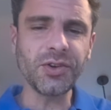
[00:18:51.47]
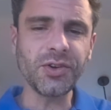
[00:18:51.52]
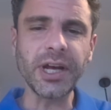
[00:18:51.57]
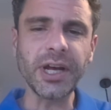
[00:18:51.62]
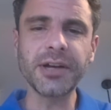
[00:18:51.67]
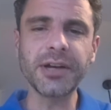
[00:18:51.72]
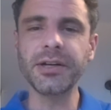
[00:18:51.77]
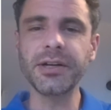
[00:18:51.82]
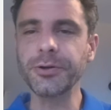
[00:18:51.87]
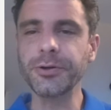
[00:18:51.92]
I
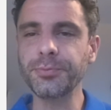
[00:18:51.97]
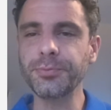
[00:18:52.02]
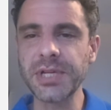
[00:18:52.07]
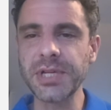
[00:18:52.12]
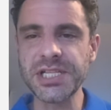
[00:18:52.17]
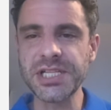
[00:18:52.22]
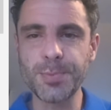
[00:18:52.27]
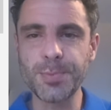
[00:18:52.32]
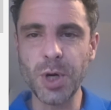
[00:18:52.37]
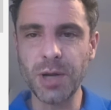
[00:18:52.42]
don't know,
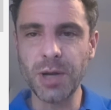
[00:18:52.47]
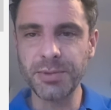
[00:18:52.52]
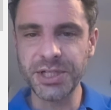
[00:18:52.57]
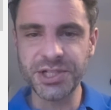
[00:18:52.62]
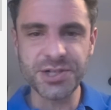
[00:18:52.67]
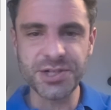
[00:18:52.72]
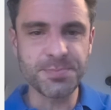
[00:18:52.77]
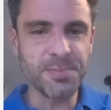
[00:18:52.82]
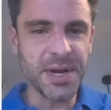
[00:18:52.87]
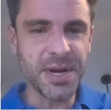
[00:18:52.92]
that's probably
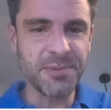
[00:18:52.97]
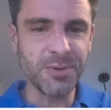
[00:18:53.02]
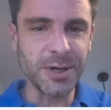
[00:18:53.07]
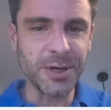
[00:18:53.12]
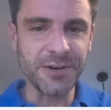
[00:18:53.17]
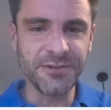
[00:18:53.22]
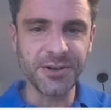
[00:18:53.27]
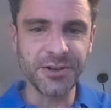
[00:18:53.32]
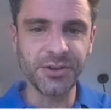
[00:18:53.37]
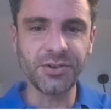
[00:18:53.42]
just my
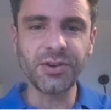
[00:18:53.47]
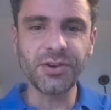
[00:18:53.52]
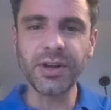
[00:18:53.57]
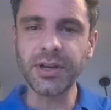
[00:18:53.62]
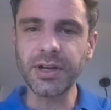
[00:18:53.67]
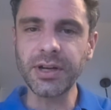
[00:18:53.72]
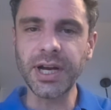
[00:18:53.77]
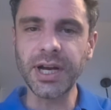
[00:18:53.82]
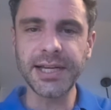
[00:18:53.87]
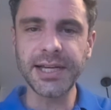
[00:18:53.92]
preference.
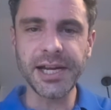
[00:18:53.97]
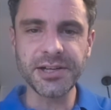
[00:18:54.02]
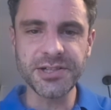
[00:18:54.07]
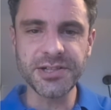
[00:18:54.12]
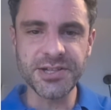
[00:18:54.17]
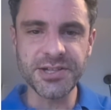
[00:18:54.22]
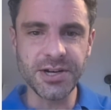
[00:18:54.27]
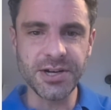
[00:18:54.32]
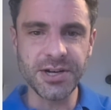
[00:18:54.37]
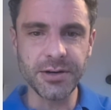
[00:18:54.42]
Like, I like to
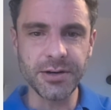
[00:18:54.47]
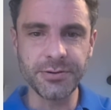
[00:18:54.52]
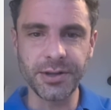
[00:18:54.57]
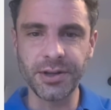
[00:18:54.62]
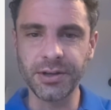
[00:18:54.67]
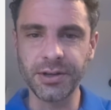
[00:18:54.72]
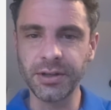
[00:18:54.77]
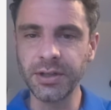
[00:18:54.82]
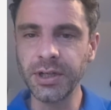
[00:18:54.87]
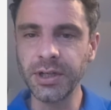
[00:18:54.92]
start with
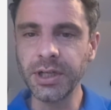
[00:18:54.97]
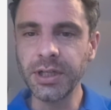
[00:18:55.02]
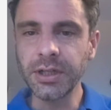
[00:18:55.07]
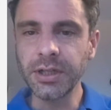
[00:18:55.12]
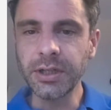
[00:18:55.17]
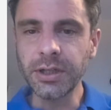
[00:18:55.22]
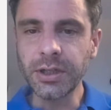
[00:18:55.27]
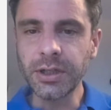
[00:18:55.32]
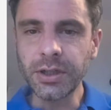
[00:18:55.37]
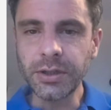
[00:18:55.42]

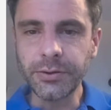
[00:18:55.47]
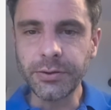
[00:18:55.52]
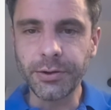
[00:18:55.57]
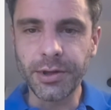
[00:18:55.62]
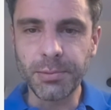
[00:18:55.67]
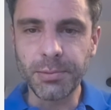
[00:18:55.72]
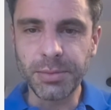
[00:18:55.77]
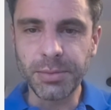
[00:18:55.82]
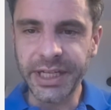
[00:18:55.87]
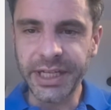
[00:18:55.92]
a
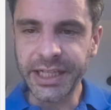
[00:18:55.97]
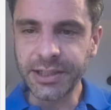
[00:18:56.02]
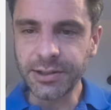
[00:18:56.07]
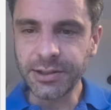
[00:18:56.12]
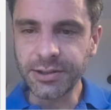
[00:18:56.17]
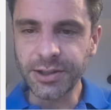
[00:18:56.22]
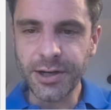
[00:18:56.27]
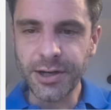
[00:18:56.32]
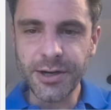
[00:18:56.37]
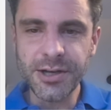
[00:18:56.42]
blank
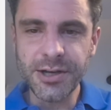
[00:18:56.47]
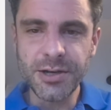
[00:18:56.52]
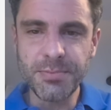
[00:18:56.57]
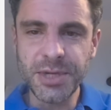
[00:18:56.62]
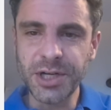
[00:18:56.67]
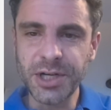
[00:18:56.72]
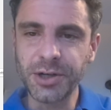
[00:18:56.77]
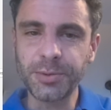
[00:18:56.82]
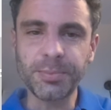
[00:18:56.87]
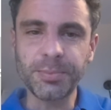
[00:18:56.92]

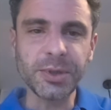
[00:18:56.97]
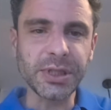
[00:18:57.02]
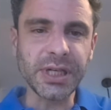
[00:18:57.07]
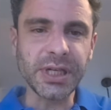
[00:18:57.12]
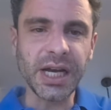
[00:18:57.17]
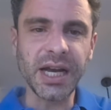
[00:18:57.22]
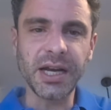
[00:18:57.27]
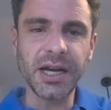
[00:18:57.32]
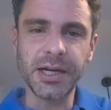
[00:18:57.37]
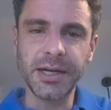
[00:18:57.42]
document, but
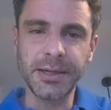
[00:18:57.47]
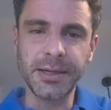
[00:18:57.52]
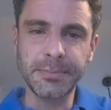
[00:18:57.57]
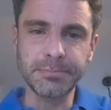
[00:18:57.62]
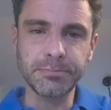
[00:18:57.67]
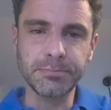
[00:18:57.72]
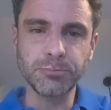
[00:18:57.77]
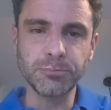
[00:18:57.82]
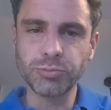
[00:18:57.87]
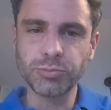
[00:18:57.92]

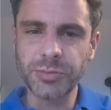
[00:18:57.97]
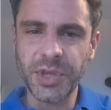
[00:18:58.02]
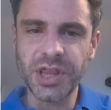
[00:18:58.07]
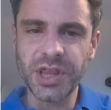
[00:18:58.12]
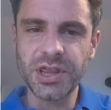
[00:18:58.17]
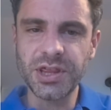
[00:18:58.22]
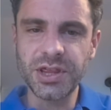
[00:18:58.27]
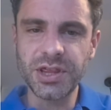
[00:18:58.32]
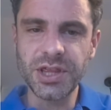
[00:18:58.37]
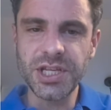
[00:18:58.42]

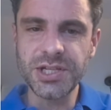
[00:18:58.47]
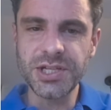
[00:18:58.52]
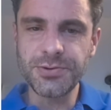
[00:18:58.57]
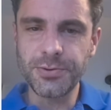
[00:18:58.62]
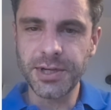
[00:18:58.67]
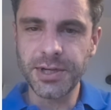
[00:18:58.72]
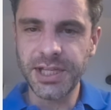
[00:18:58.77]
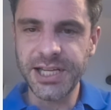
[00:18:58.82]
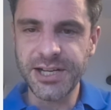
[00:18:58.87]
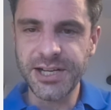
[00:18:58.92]
these
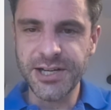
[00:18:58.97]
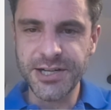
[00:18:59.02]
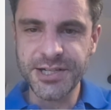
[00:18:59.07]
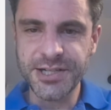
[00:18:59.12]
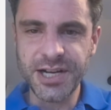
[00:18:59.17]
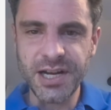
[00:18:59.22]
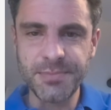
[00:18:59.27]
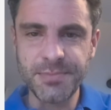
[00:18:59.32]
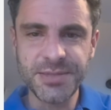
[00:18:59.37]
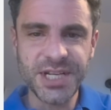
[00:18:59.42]
really are
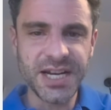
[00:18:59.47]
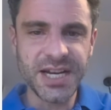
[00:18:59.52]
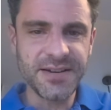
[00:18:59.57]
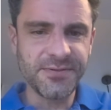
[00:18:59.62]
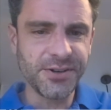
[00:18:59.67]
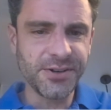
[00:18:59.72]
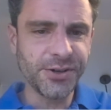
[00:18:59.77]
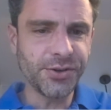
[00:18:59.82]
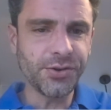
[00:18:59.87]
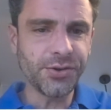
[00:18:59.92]
time
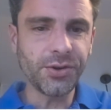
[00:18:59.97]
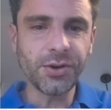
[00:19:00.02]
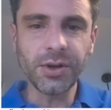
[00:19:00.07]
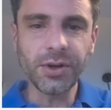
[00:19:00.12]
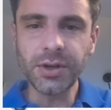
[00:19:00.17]
savers.